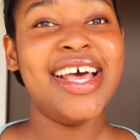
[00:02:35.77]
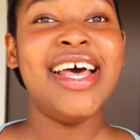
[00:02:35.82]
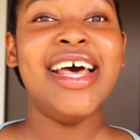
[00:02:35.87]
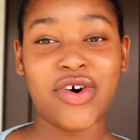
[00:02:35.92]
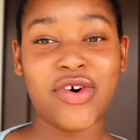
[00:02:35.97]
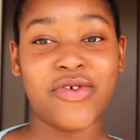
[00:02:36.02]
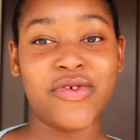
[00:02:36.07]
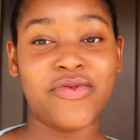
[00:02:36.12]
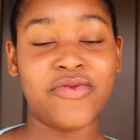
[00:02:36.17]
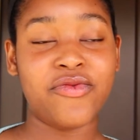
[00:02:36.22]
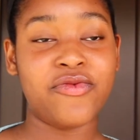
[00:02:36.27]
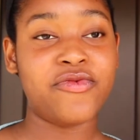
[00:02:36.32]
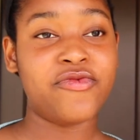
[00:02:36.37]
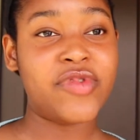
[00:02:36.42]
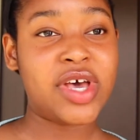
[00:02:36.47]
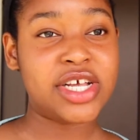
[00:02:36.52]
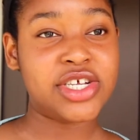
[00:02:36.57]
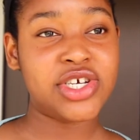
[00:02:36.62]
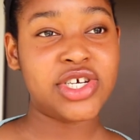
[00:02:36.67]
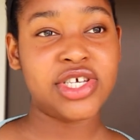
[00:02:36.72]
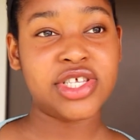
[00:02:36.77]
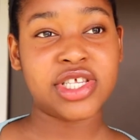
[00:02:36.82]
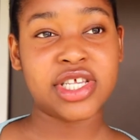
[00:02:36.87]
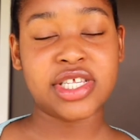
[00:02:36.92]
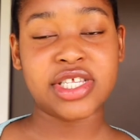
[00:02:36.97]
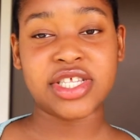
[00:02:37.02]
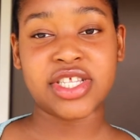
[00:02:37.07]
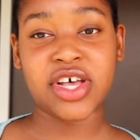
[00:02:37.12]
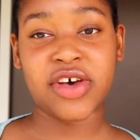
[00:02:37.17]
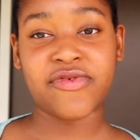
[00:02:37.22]
So veggies
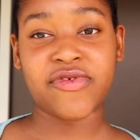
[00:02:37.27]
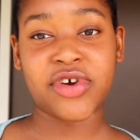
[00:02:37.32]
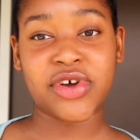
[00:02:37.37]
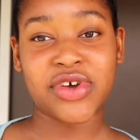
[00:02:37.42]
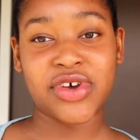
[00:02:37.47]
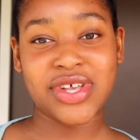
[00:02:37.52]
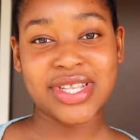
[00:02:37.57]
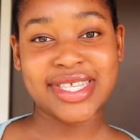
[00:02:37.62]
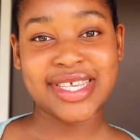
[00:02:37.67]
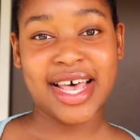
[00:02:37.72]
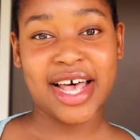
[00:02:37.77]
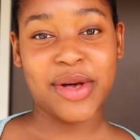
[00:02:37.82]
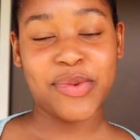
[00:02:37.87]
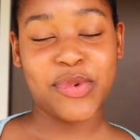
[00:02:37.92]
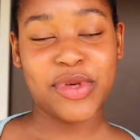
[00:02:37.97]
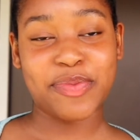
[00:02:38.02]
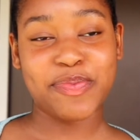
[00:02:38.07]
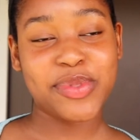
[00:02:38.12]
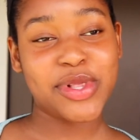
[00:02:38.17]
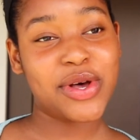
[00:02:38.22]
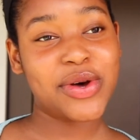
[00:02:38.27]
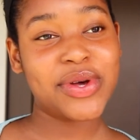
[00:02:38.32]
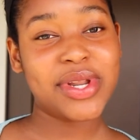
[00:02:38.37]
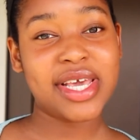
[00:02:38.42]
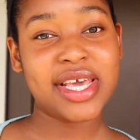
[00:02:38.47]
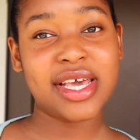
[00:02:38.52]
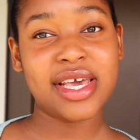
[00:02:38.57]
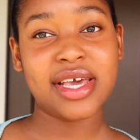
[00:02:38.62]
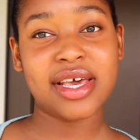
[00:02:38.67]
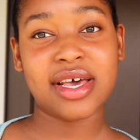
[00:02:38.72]
and stuff are good to help with
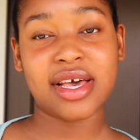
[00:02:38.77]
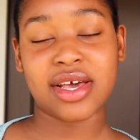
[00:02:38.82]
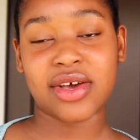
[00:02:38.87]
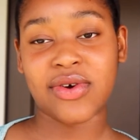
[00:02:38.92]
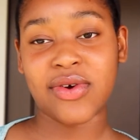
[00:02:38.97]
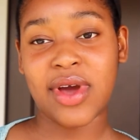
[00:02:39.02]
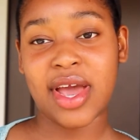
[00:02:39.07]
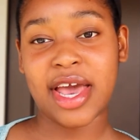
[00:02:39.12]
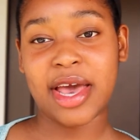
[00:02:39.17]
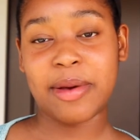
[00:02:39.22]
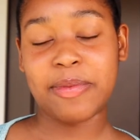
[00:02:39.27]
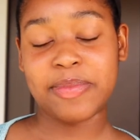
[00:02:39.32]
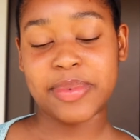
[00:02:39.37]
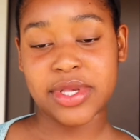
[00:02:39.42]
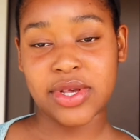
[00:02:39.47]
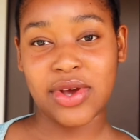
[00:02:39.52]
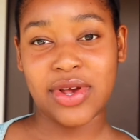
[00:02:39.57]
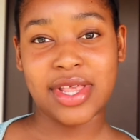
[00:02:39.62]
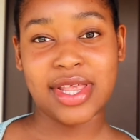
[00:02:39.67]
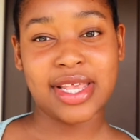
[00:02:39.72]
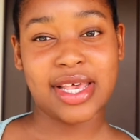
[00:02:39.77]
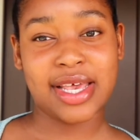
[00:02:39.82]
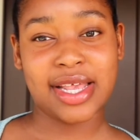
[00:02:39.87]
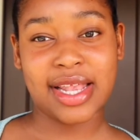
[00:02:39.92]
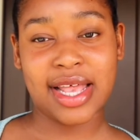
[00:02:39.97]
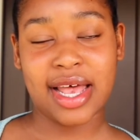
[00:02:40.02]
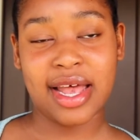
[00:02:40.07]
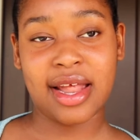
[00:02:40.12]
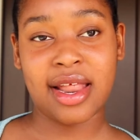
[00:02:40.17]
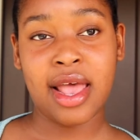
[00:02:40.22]
bloating, cramps, or anything like
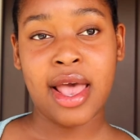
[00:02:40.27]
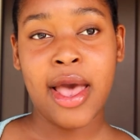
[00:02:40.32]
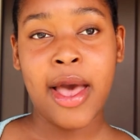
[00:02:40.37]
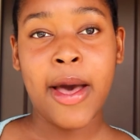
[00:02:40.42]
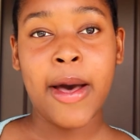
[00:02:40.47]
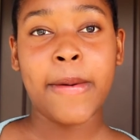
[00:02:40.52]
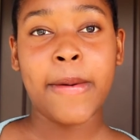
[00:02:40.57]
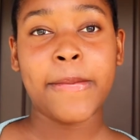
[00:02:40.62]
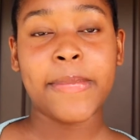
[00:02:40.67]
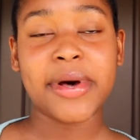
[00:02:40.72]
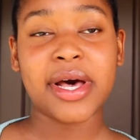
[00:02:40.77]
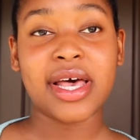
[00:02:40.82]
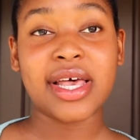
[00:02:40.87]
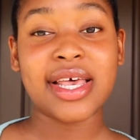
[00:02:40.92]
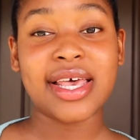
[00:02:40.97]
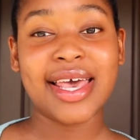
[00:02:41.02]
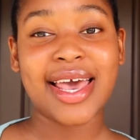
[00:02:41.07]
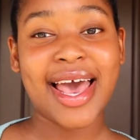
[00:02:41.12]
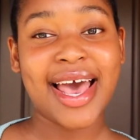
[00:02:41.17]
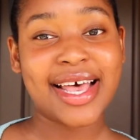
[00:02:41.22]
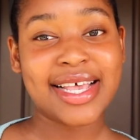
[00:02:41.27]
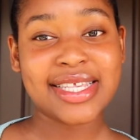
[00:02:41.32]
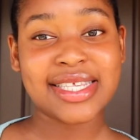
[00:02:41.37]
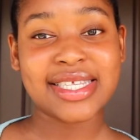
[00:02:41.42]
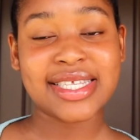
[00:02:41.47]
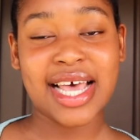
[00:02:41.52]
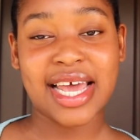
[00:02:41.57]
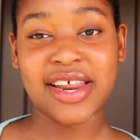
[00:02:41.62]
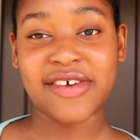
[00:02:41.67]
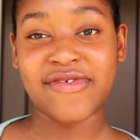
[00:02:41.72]
that, but it has
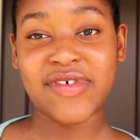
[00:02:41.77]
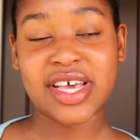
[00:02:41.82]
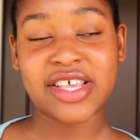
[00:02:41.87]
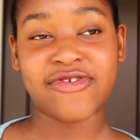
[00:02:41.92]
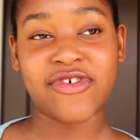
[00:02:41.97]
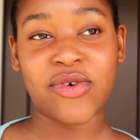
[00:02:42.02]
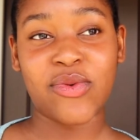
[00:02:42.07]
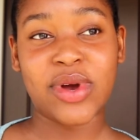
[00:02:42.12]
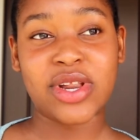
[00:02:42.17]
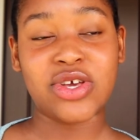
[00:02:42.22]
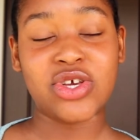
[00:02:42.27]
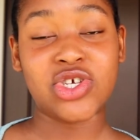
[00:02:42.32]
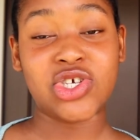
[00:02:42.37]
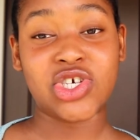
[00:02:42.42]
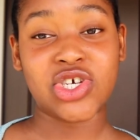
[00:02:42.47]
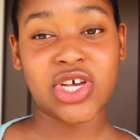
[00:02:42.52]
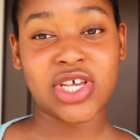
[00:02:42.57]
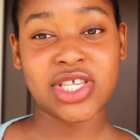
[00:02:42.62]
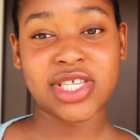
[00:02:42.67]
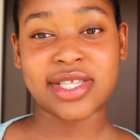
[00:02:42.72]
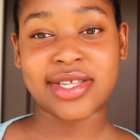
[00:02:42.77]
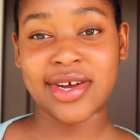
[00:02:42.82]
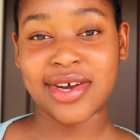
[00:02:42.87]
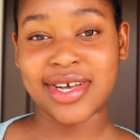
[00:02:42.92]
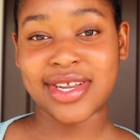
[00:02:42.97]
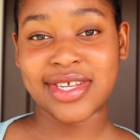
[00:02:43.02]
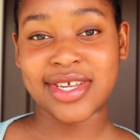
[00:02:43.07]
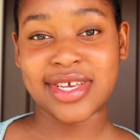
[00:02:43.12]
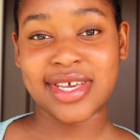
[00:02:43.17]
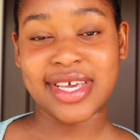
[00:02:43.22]
side effects for when you just
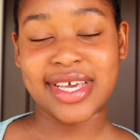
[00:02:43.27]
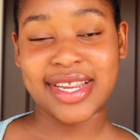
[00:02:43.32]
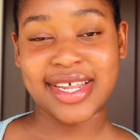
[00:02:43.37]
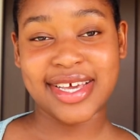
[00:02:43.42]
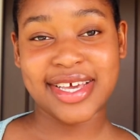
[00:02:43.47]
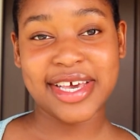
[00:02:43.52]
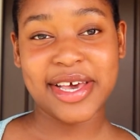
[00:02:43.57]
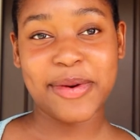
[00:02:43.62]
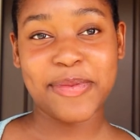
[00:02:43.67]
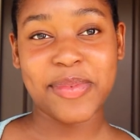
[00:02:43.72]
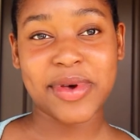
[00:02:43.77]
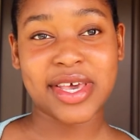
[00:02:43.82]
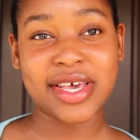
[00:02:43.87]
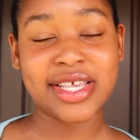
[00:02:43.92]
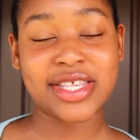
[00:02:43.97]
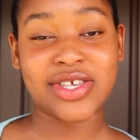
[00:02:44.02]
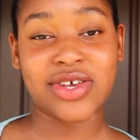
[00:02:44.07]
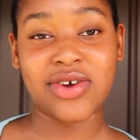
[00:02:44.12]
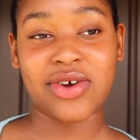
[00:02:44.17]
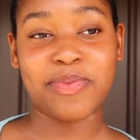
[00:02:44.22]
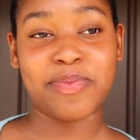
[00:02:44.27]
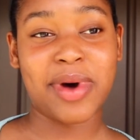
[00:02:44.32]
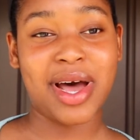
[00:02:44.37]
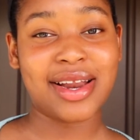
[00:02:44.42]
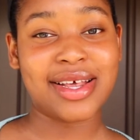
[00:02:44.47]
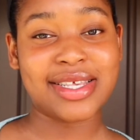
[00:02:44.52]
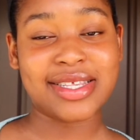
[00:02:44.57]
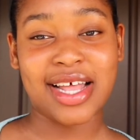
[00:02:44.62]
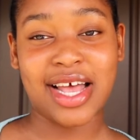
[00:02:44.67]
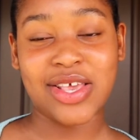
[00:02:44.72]
start eating it, because your
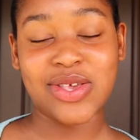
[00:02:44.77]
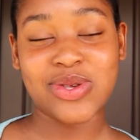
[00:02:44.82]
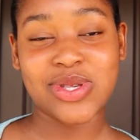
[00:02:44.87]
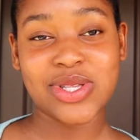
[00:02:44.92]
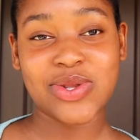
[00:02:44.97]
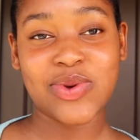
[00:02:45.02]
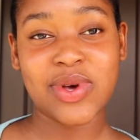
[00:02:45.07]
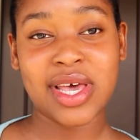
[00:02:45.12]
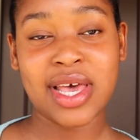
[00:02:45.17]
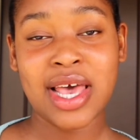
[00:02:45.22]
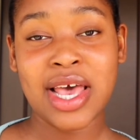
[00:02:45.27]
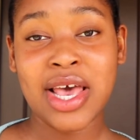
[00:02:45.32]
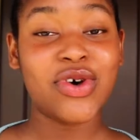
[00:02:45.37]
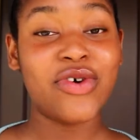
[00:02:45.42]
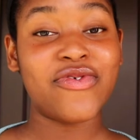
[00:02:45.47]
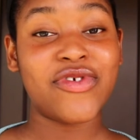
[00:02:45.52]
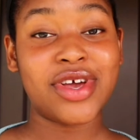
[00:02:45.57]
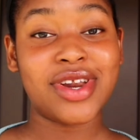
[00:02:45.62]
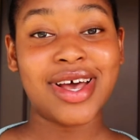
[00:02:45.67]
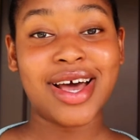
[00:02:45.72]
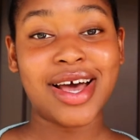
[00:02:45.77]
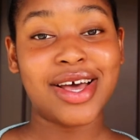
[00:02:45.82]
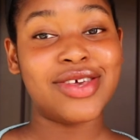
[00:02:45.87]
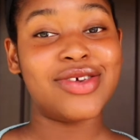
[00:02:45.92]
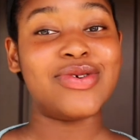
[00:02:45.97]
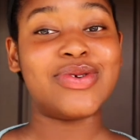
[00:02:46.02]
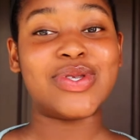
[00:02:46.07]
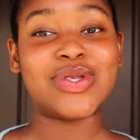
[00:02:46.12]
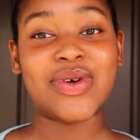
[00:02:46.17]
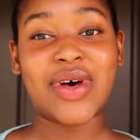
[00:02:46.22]
body's not used to it. So if you're not
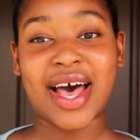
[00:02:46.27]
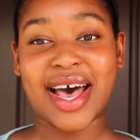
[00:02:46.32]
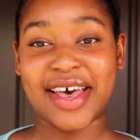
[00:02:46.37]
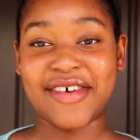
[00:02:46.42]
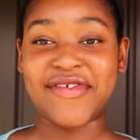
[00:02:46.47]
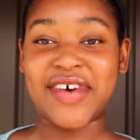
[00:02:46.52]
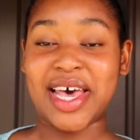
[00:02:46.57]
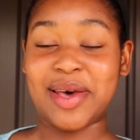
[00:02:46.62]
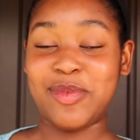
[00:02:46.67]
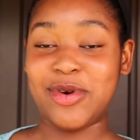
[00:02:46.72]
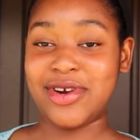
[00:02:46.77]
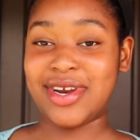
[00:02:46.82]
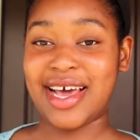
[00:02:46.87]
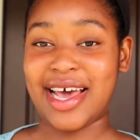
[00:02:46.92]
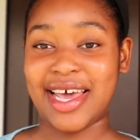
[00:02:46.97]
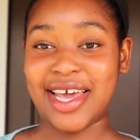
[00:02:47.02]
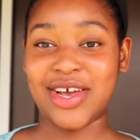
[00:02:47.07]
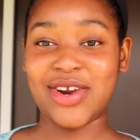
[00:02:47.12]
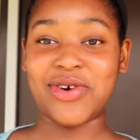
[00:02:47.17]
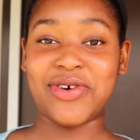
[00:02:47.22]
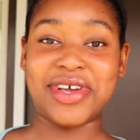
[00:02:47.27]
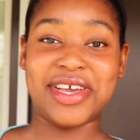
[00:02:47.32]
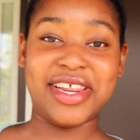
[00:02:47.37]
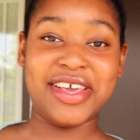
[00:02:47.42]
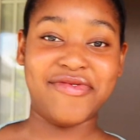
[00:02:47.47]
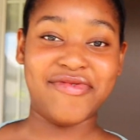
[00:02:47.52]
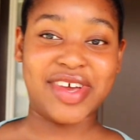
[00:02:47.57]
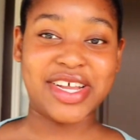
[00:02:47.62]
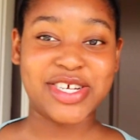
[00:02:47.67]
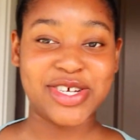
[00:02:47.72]
used to a high fiber diet or
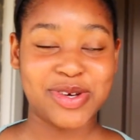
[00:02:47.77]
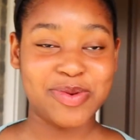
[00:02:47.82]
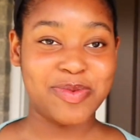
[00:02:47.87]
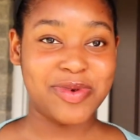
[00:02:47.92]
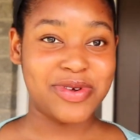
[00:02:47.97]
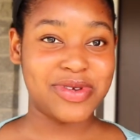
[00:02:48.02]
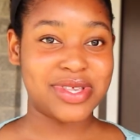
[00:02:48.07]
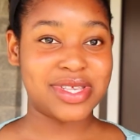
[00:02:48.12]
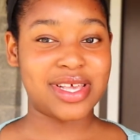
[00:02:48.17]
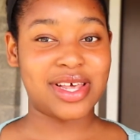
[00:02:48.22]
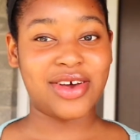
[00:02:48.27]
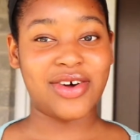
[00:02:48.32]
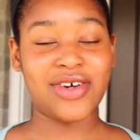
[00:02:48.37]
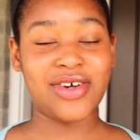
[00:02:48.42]
eating vegetables at